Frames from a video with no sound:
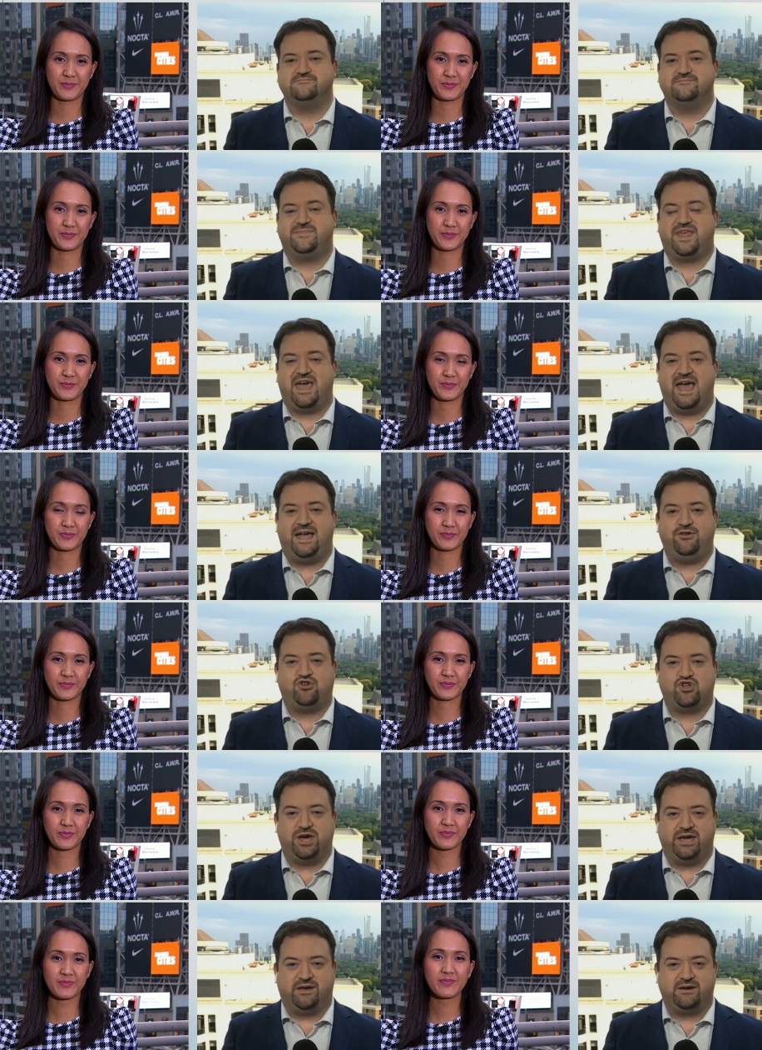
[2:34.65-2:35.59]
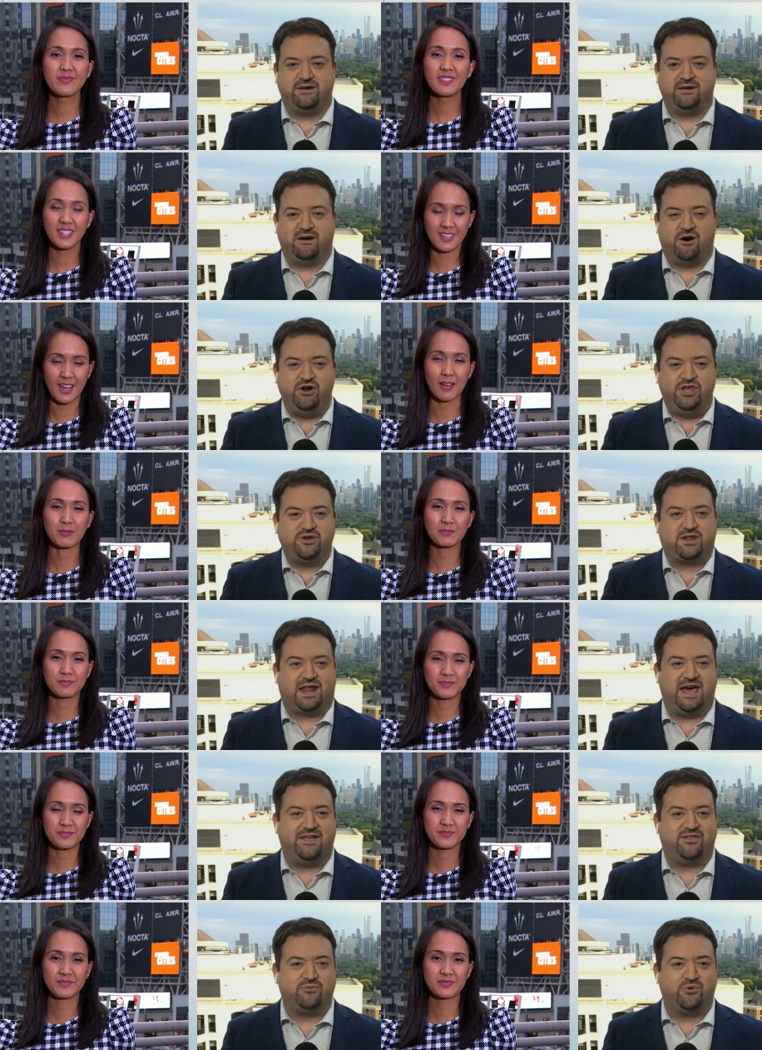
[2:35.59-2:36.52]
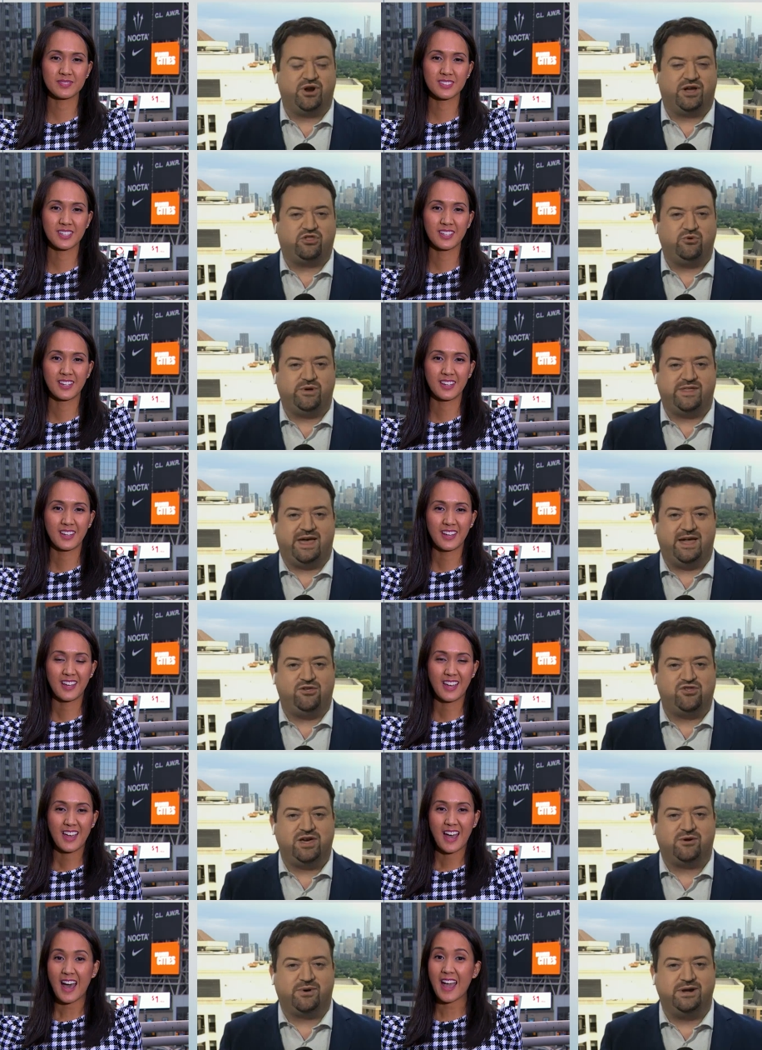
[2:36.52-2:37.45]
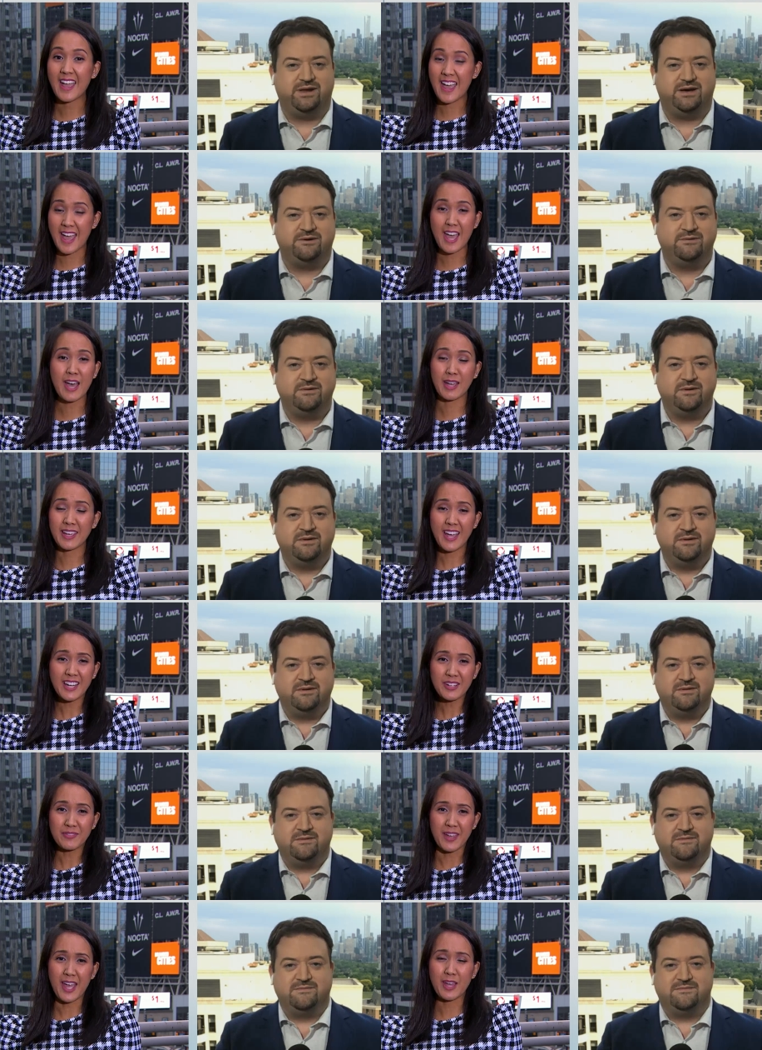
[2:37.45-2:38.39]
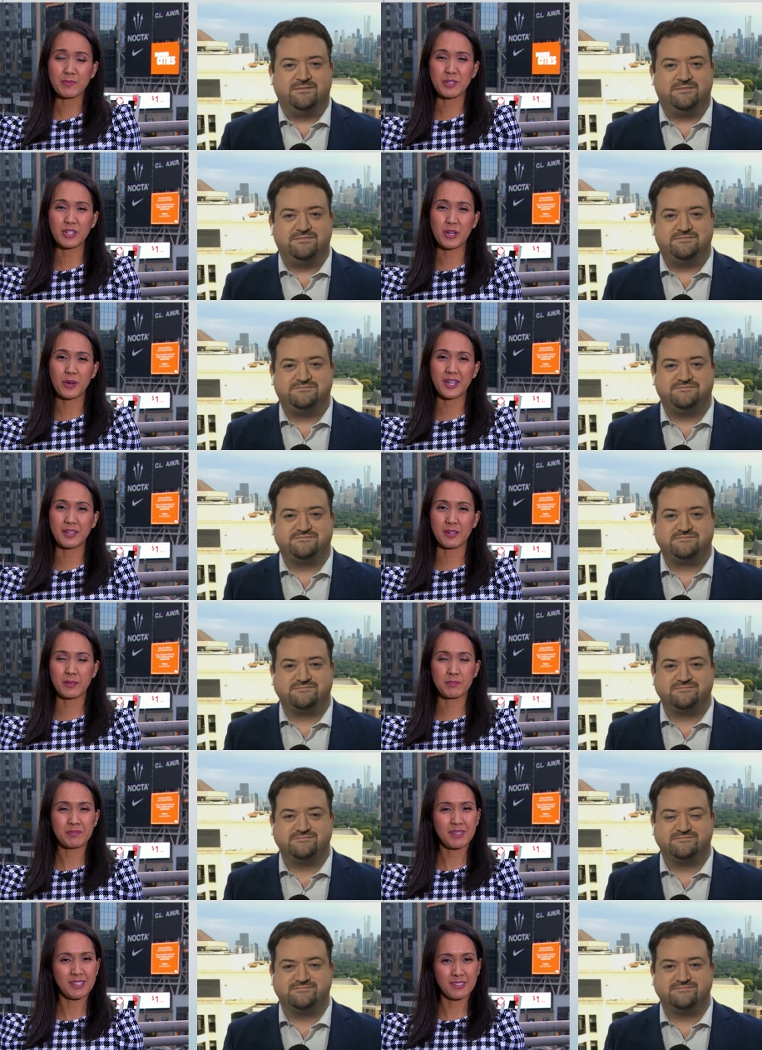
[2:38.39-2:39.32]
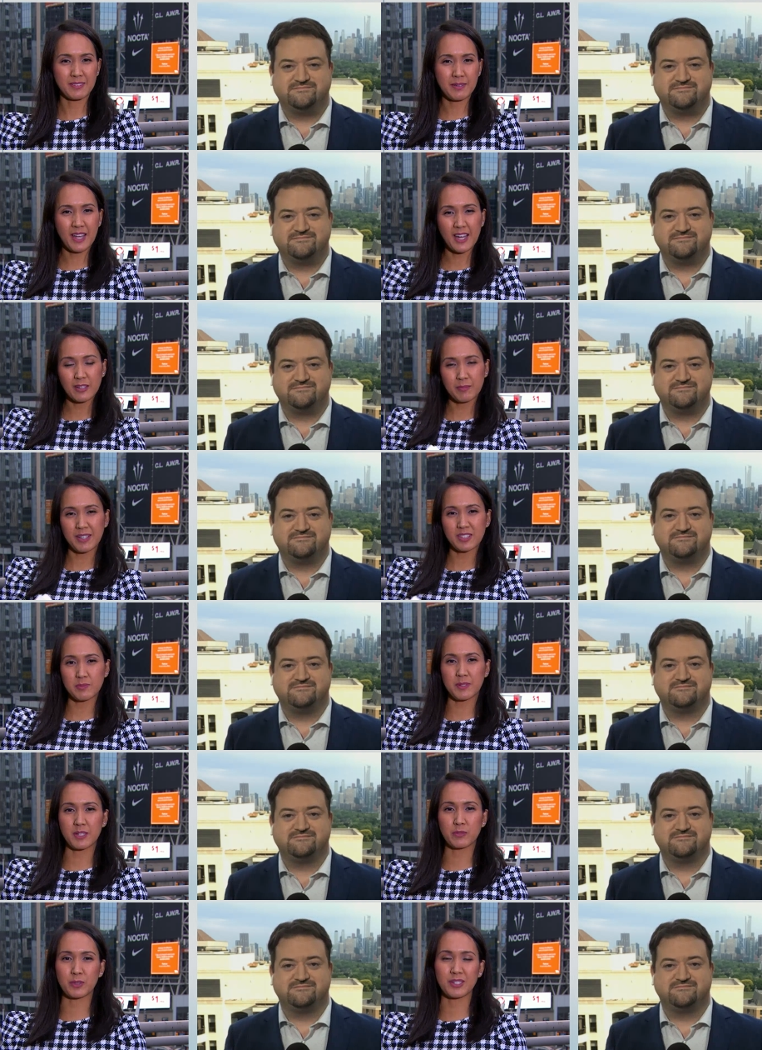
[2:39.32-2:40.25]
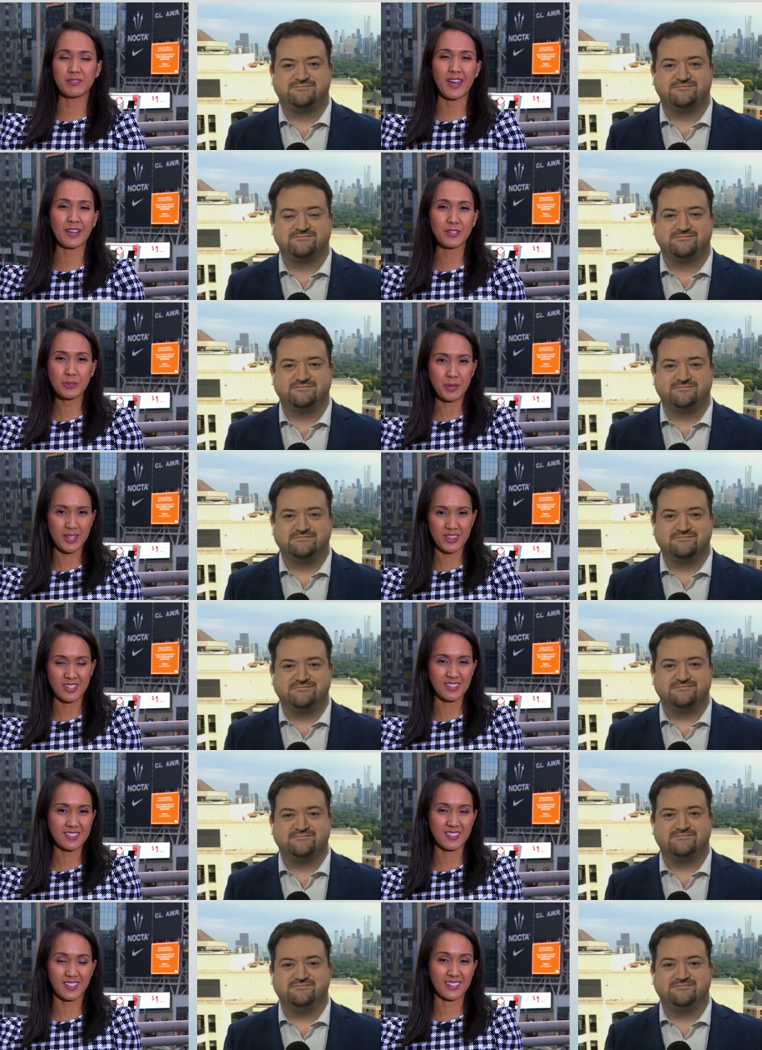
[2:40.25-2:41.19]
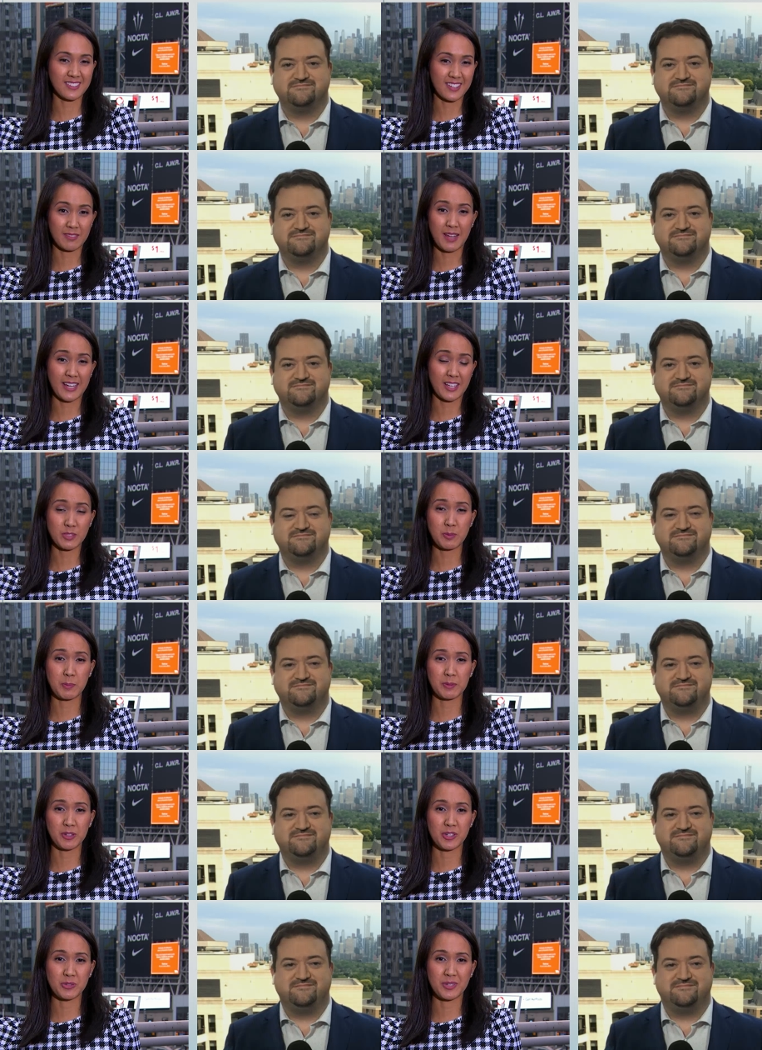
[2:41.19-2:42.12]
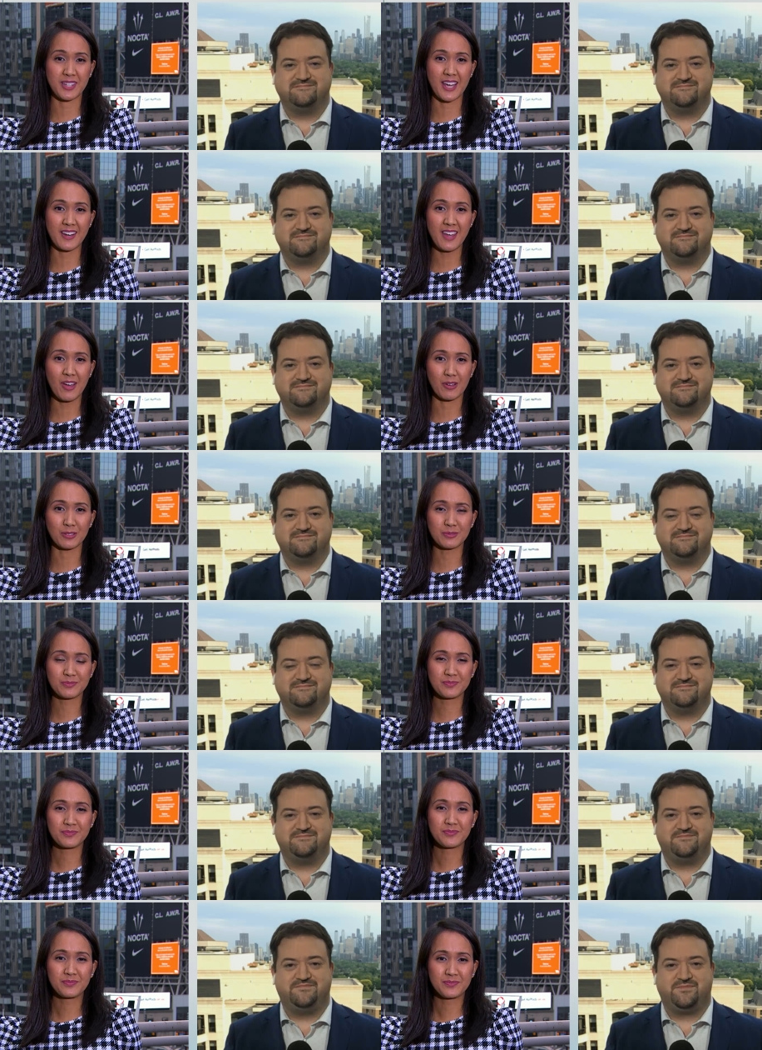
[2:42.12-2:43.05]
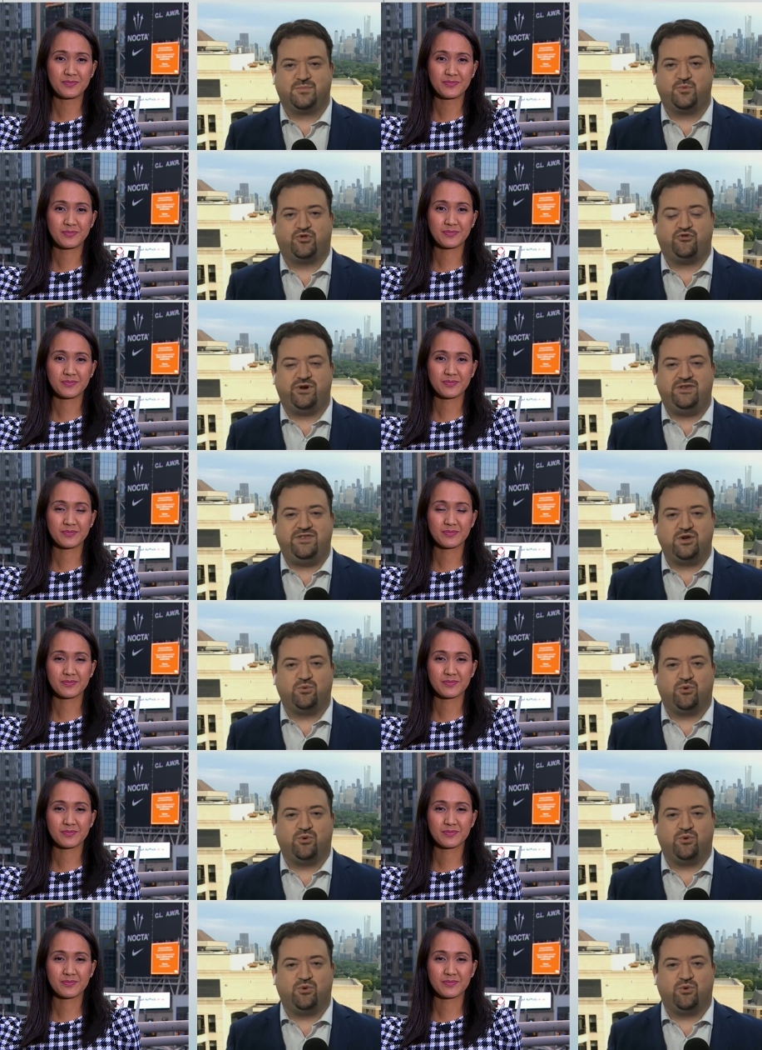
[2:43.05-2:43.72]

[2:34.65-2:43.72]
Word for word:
Speaker 1: The handshake Aren't yeah. you glad that we're not doing the handshake right I now? I
Speaker 2: am. I kind of am, you know, and it, it kind of makes me reevaluate these things, and I guess people are doing that now.
Speaker 1: Was there anything